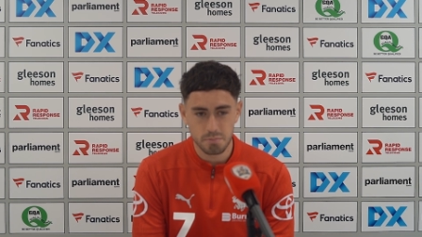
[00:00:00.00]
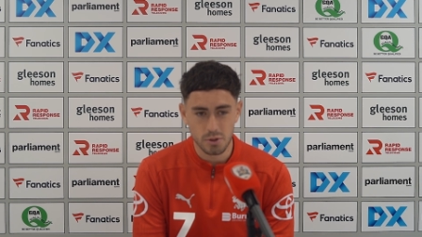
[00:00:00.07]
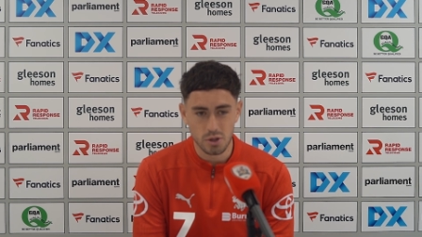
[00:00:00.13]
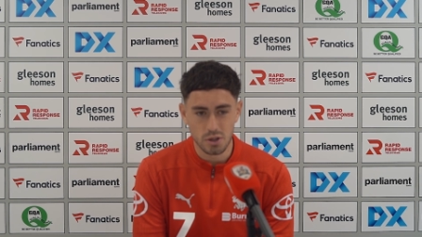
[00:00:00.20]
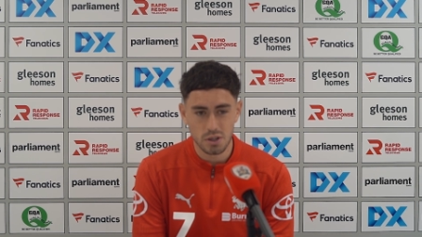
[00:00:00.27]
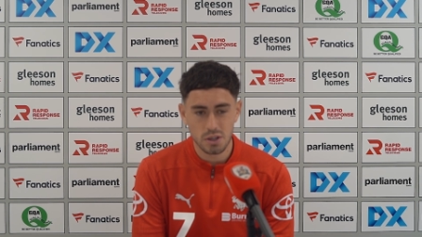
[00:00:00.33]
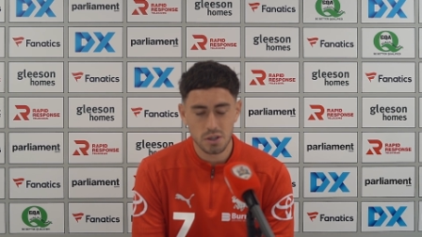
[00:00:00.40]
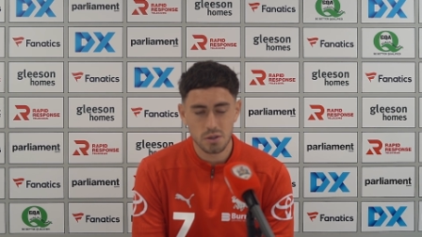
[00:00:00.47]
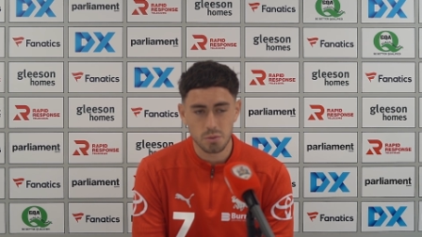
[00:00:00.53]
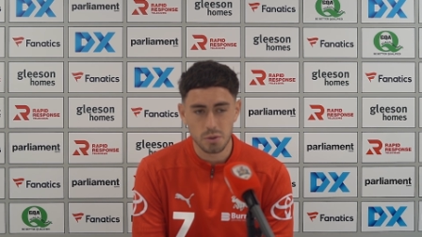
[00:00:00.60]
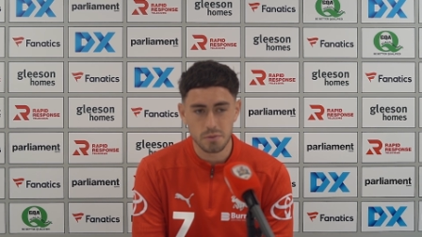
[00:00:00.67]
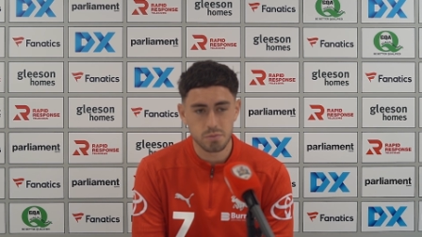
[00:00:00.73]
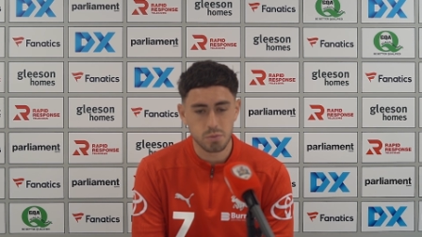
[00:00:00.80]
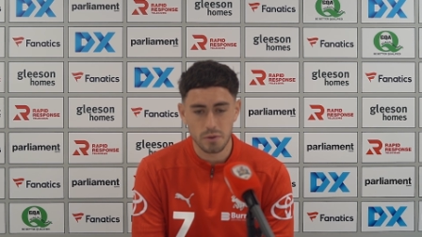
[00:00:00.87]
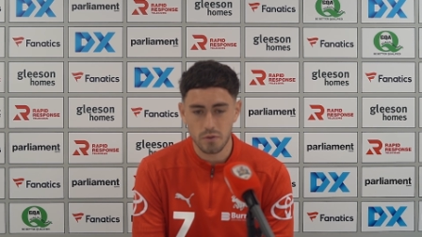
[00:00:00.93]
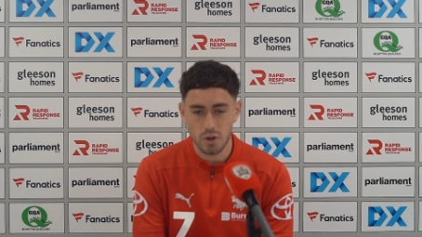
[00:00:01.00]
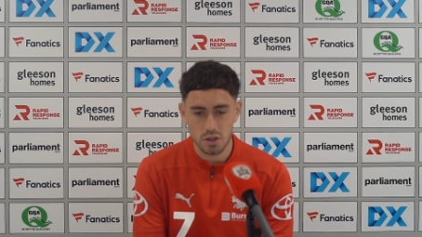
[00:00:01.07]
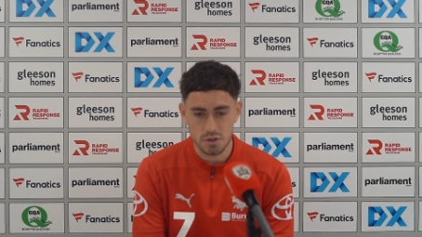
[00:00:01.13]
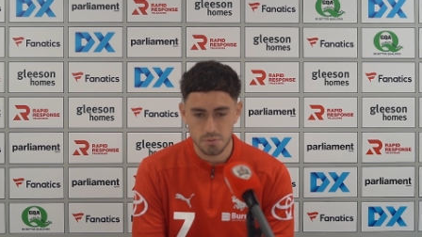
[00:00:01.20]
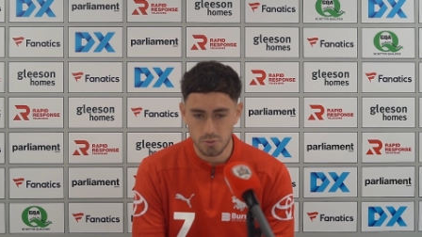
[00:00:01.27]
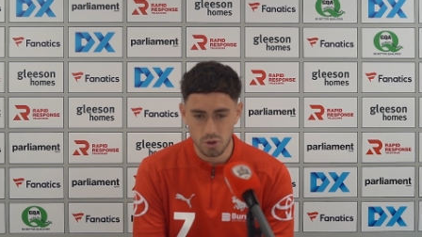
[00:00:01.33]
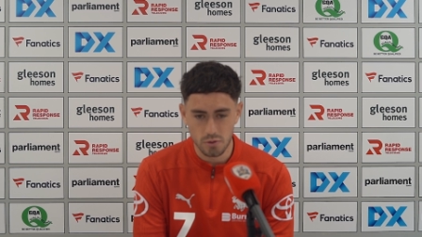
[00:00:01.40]
But we've
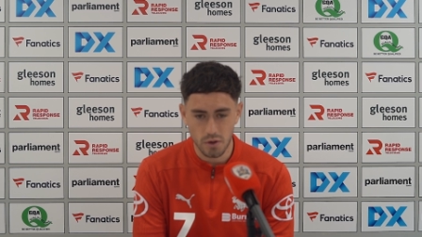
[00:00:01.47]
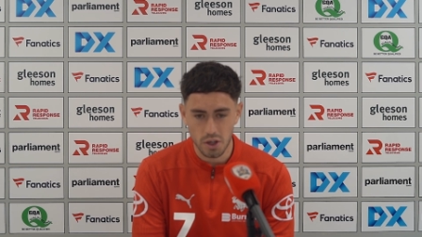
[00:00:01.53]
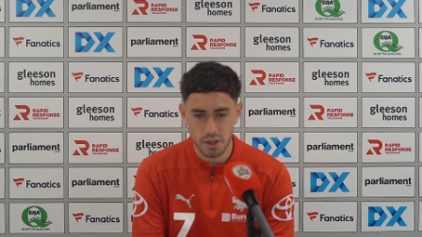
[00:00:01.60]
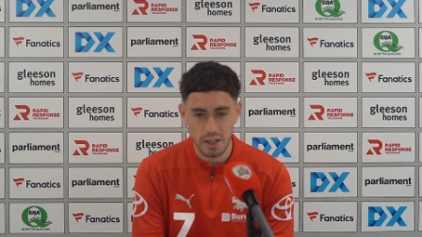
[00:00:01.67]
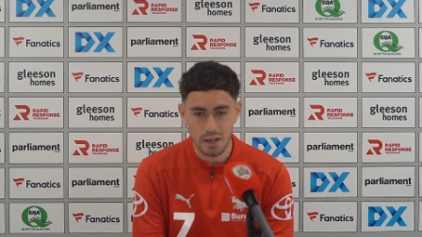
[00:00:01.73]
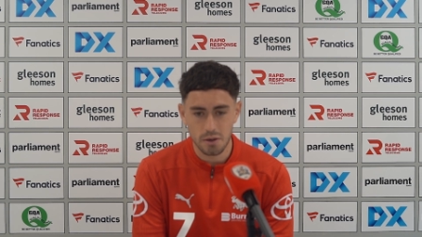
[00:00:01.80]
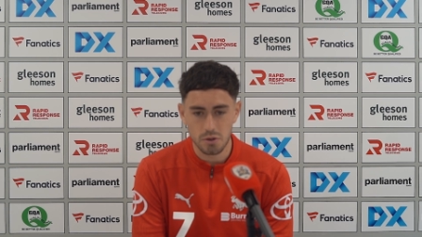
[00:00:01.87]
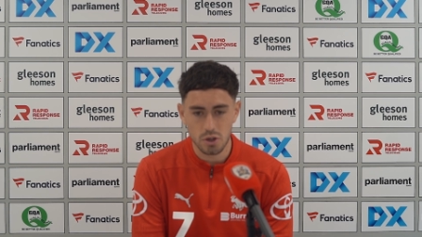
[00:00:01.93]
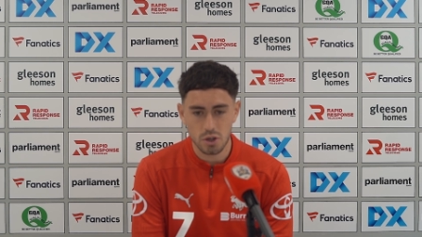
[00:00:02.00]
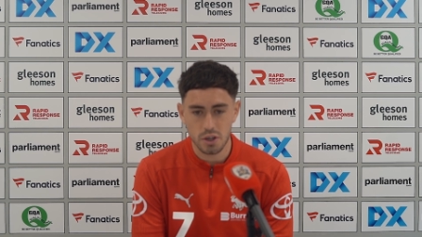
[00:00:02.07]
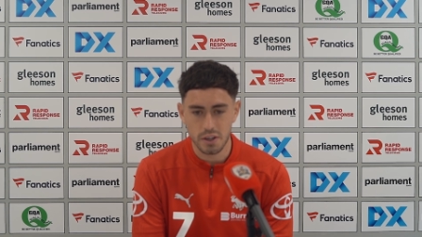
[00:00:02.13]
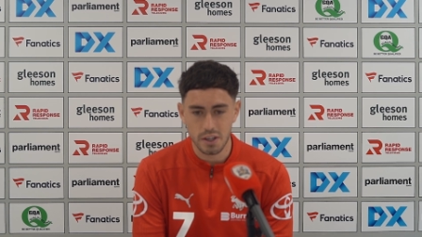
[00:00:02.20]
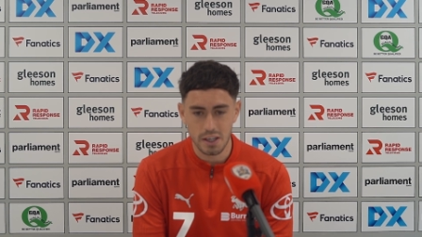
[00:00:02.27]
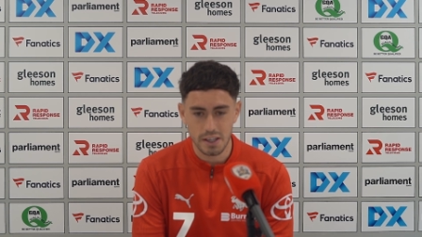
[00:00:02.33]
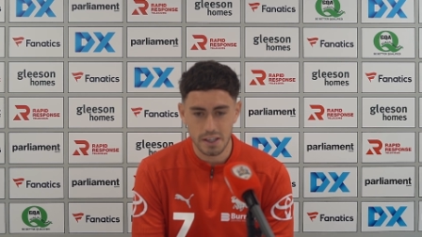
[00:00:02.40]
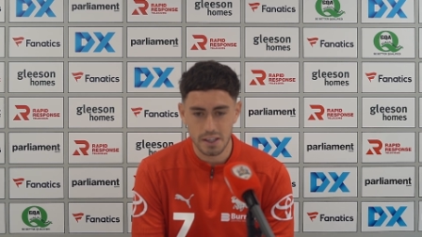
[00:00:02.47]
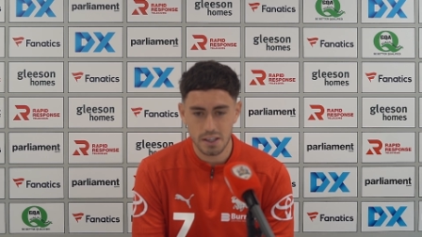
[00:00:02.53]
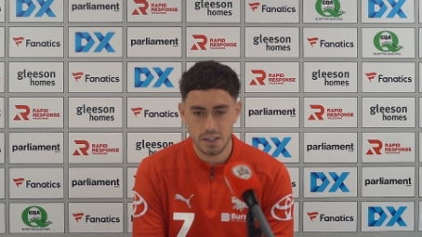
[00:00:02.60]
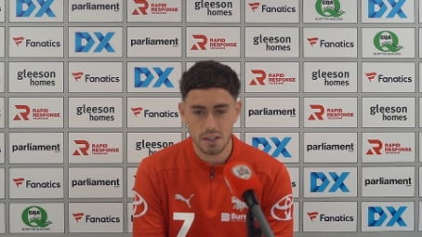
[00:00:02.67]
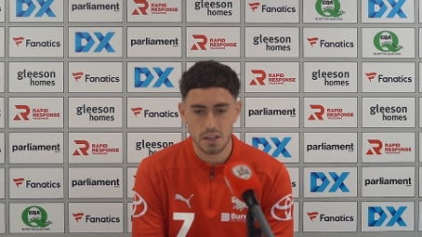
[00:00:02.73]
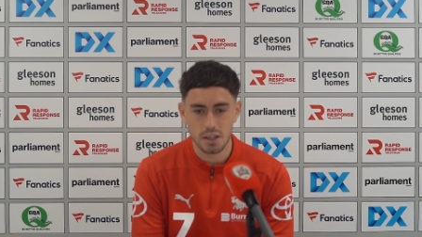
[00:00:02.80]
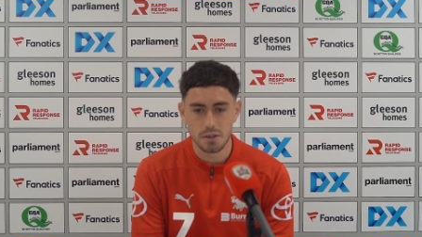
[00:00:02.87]
got to move on now and look at the
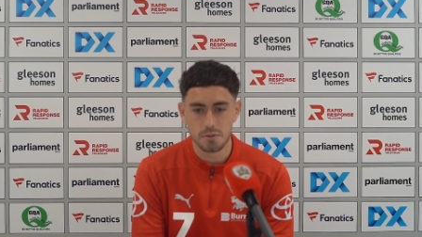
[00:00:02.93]
league.